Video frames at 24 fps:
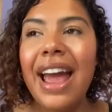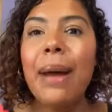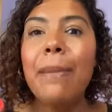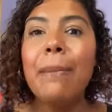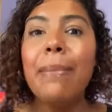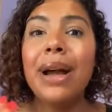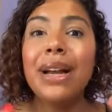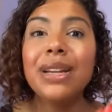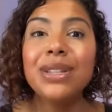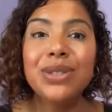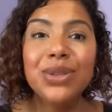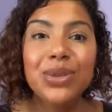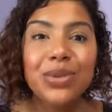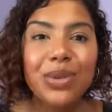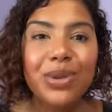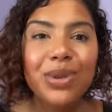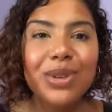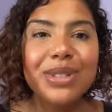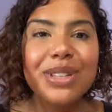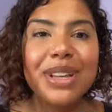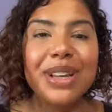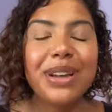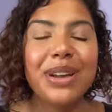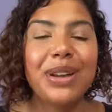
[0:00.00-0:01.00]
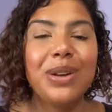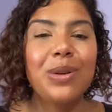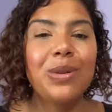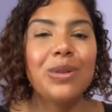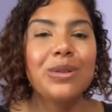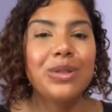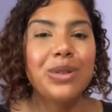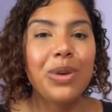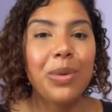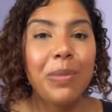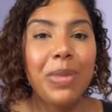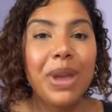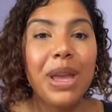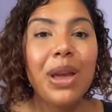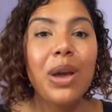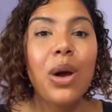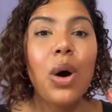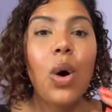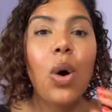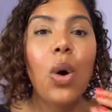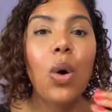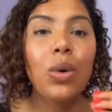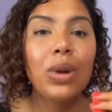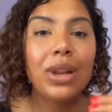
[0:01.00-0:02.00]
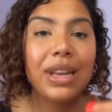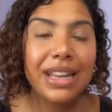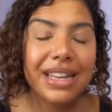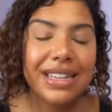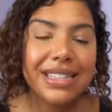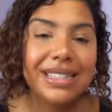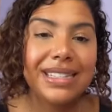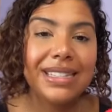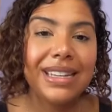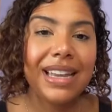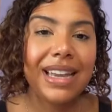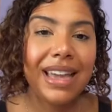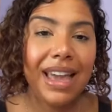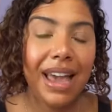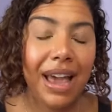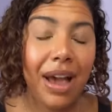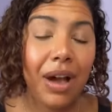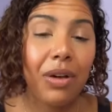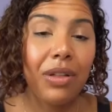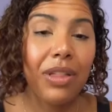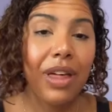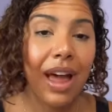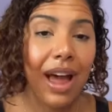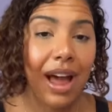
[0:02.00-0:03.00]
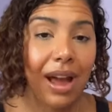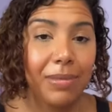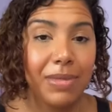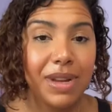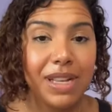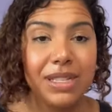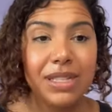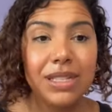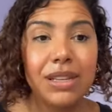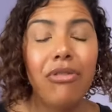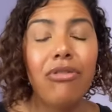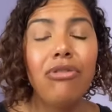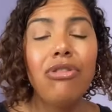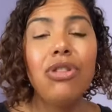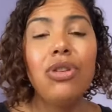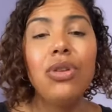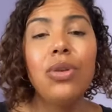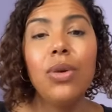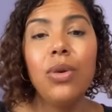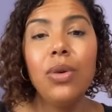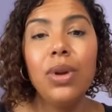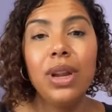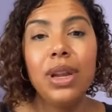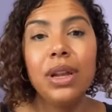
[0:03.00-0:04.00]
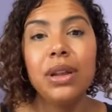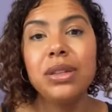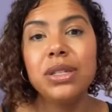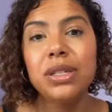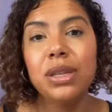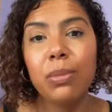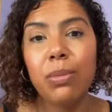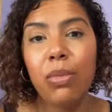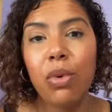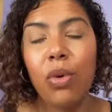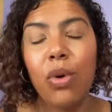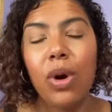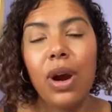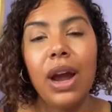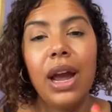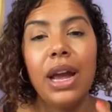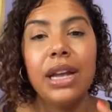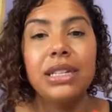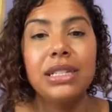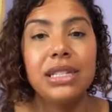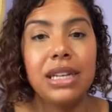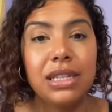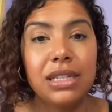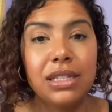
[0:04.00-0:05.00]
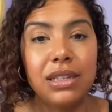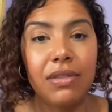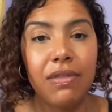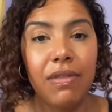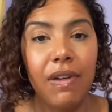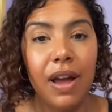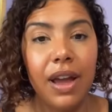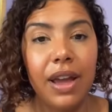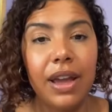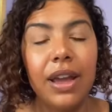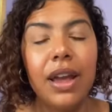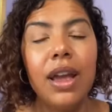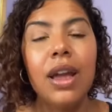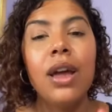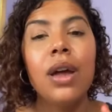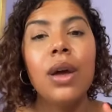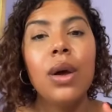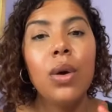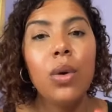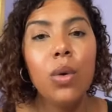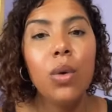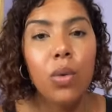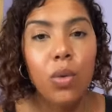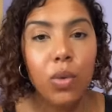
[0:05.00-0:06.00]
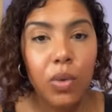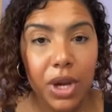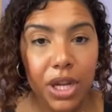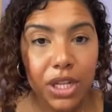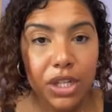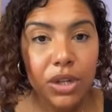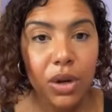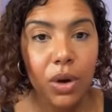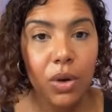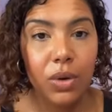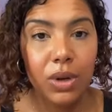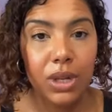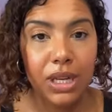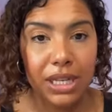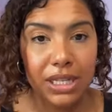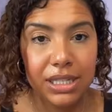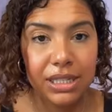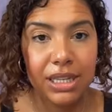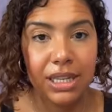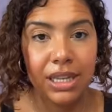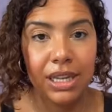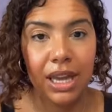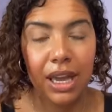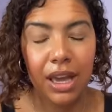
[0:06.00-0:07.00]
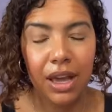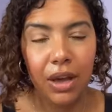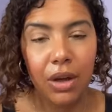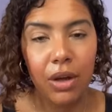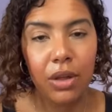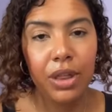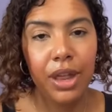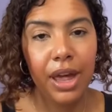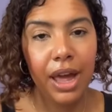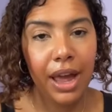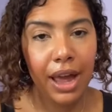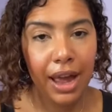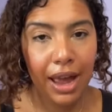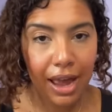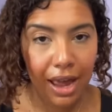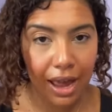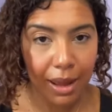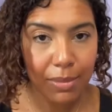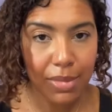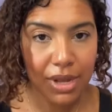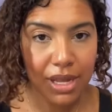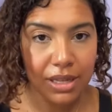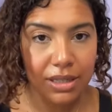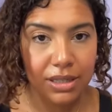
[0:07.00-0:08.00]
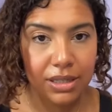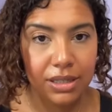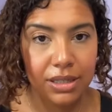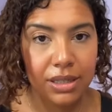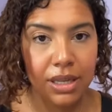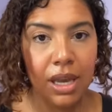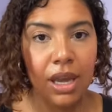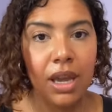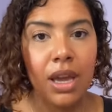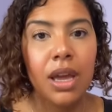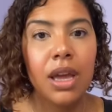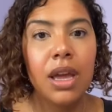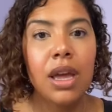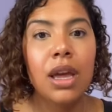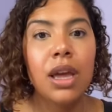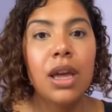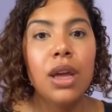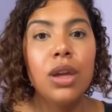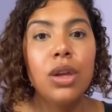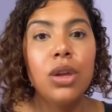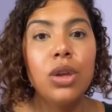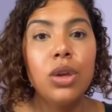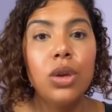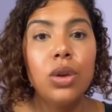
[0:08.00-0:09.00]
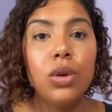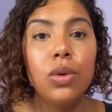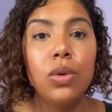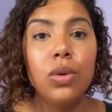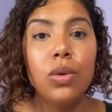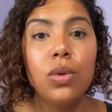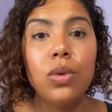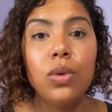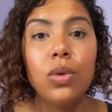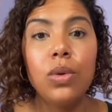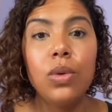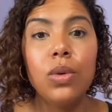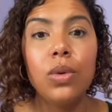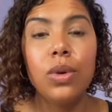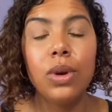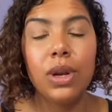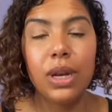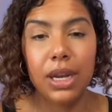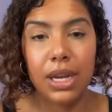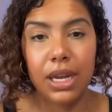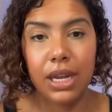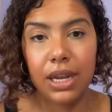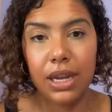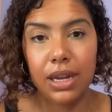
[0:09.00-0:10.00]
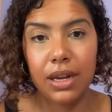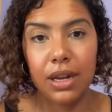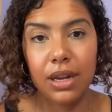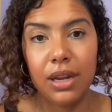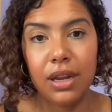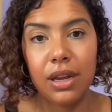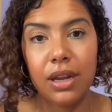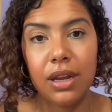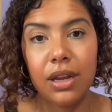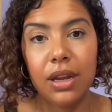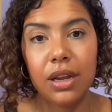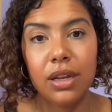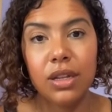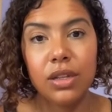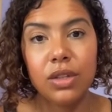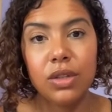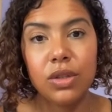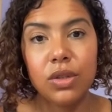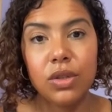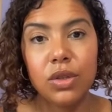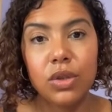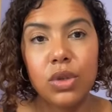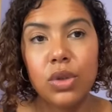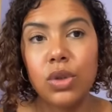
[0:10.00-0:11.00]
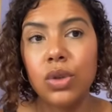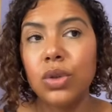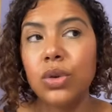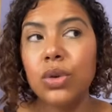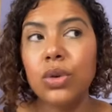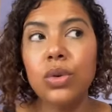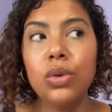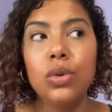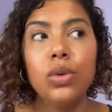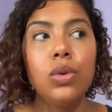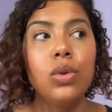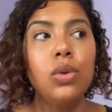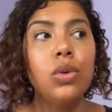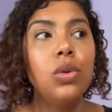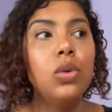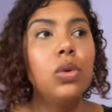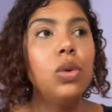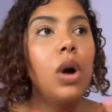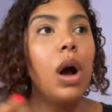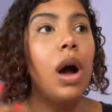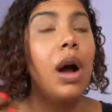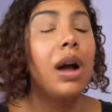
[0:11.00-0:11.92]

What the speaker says: and by tools, it can also be holistic health habits. If you need support identifying which holistic health habits you need to